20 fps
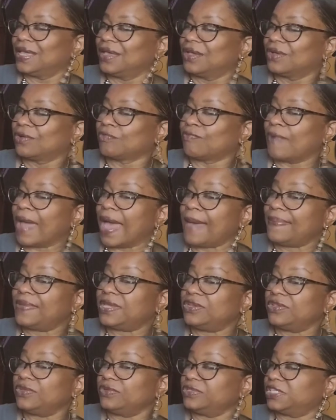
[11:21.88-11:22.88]

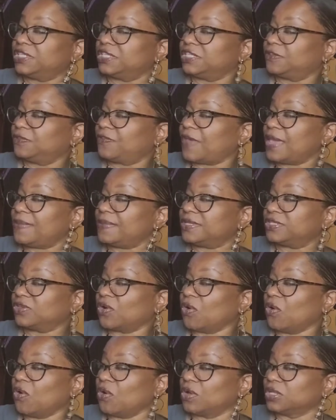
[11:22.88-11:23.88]
Rabbit used his famous
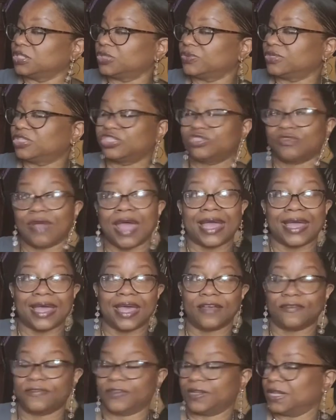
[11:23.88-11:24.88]
call to attract
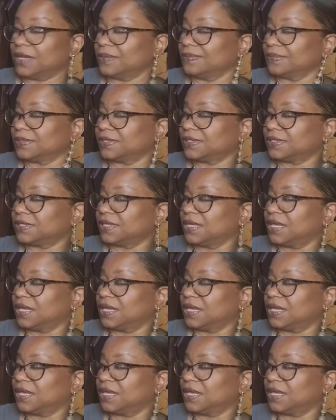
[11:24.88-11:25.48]
Heffalumps.